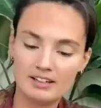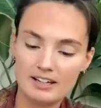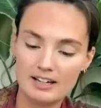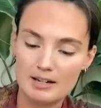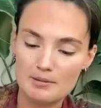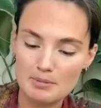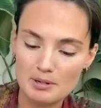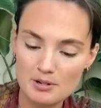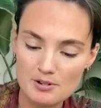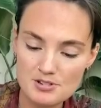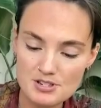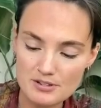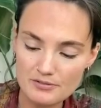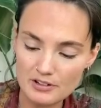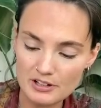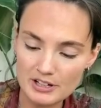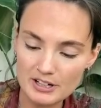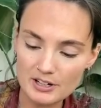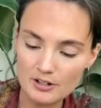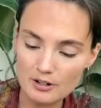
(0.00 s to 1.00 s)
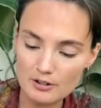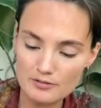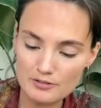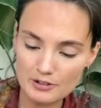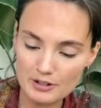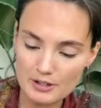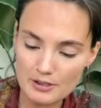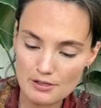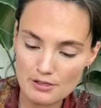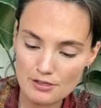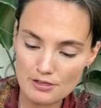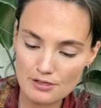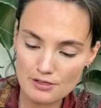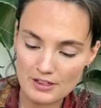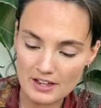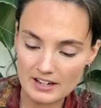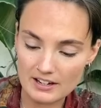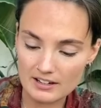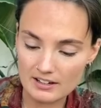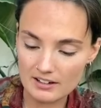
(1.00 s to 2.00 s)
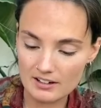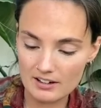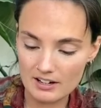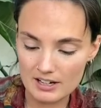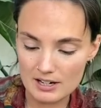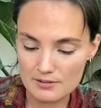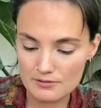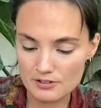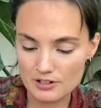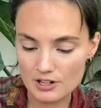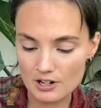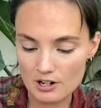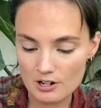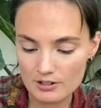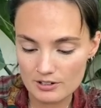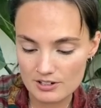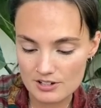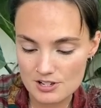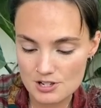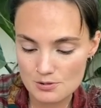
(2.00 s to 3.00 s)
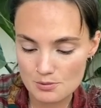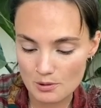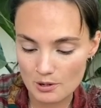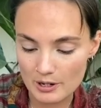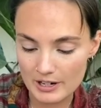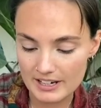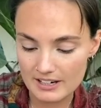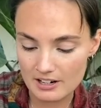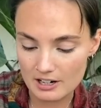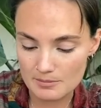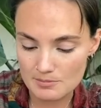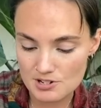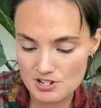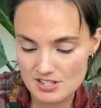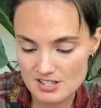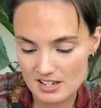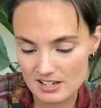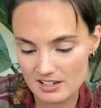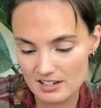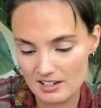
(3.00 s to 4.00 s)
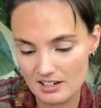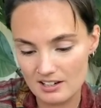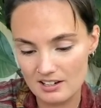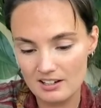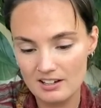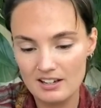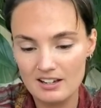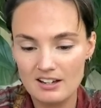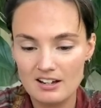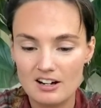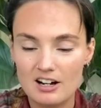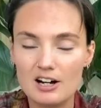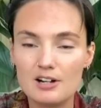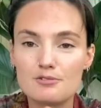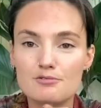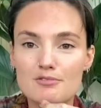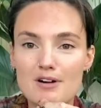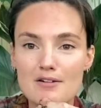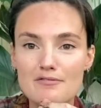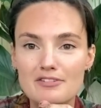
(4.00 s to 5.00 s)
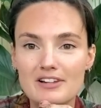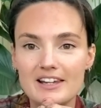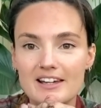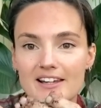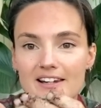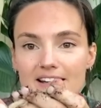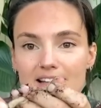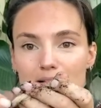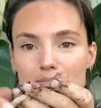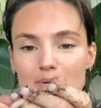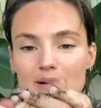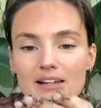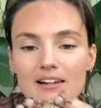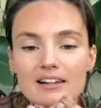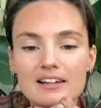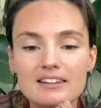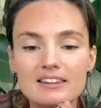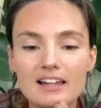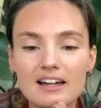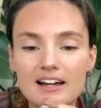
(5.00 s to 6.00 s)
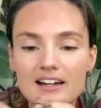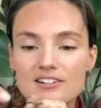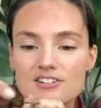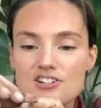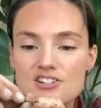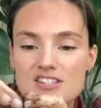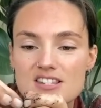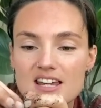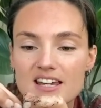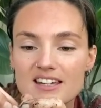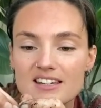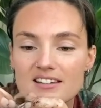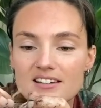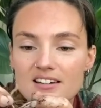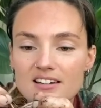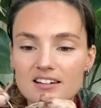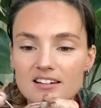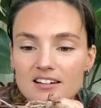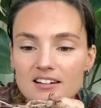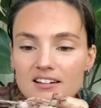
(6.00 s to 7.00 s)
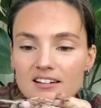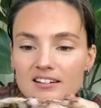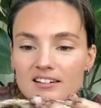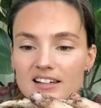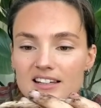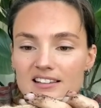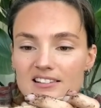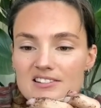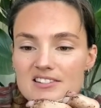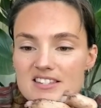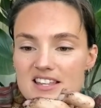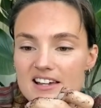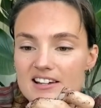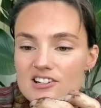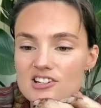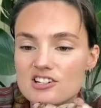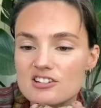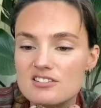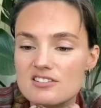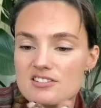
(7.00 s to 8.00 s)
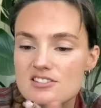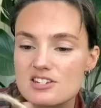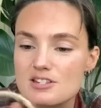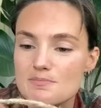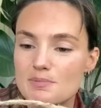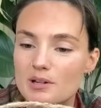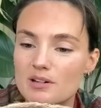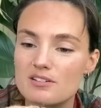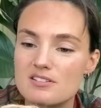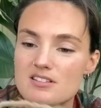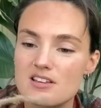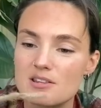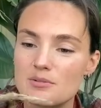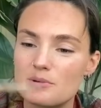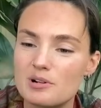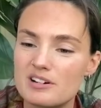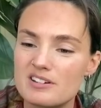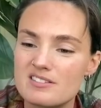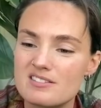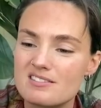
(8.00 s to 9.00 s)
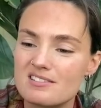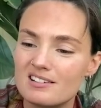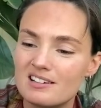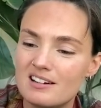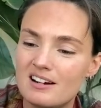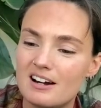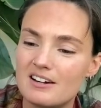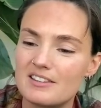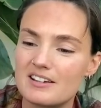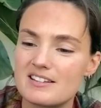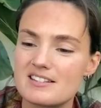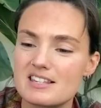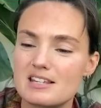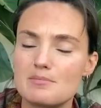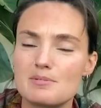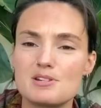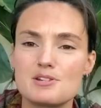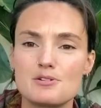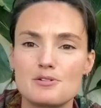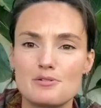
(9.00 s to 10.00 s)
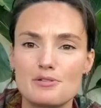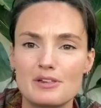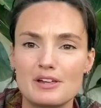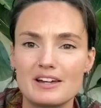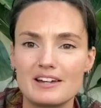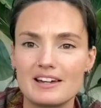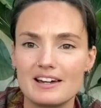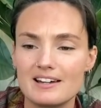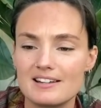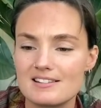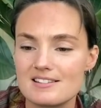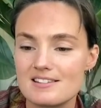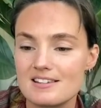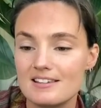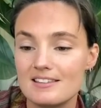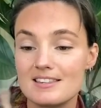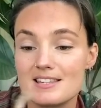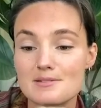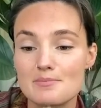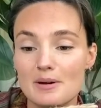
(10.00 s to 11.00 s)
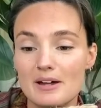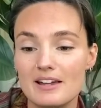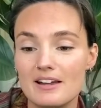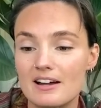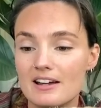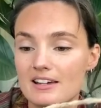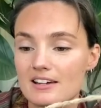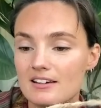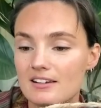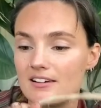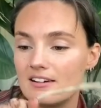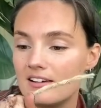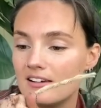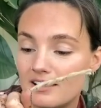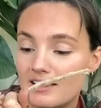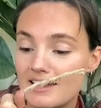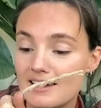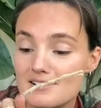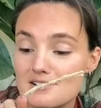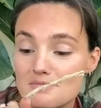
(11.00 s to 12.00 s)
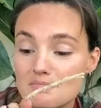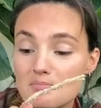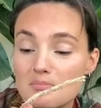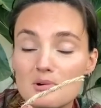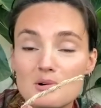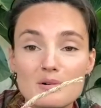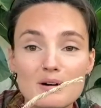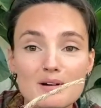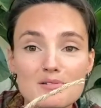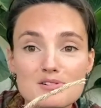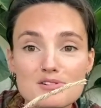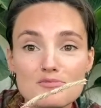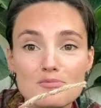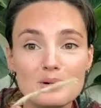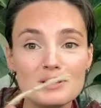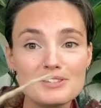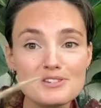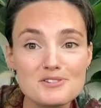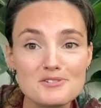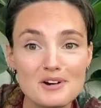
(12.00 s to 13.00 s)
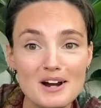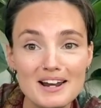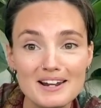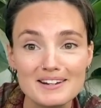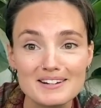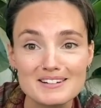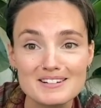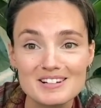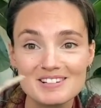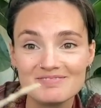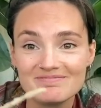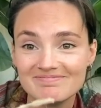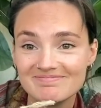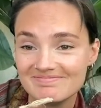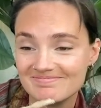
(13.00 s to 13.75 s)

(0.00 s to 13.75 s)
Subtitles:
And because I've only got very thick kind of garden twine, I'm just gonna unravel it a little bit like that and just take little sections, just because otherwise I think it's gonna be too thick, and this way I can get more out of one strand.